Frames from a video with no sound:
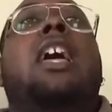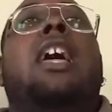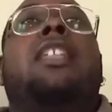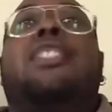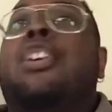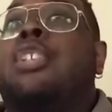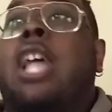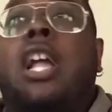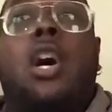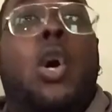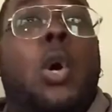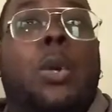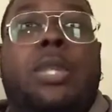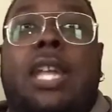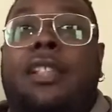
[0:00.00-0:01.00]
There's like a
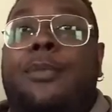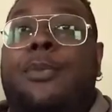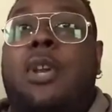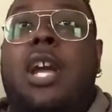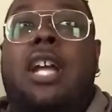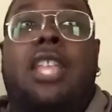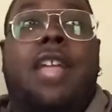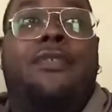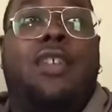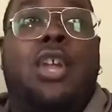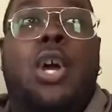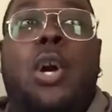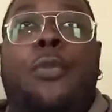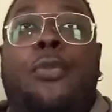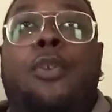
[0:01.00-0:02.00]
whole safety precautions I have to
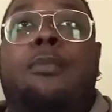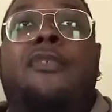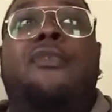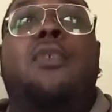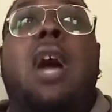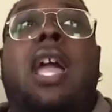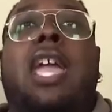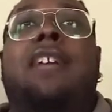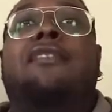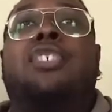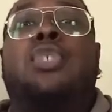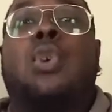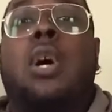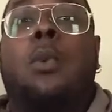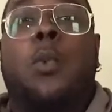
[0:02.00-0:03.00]
go through before I can even
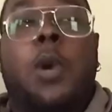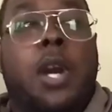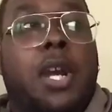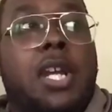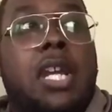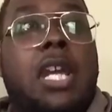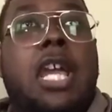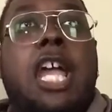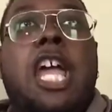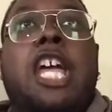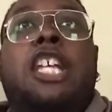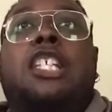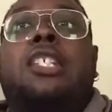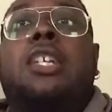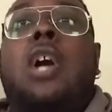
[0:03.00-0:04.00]
start work.
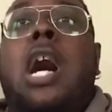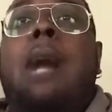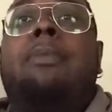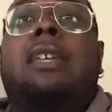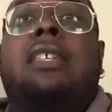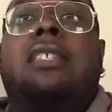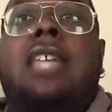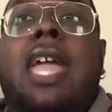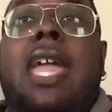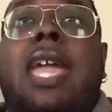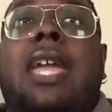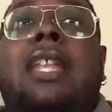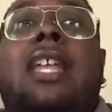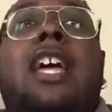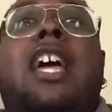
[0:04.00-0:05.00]
So I'm just
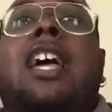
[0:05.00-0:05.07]
saying,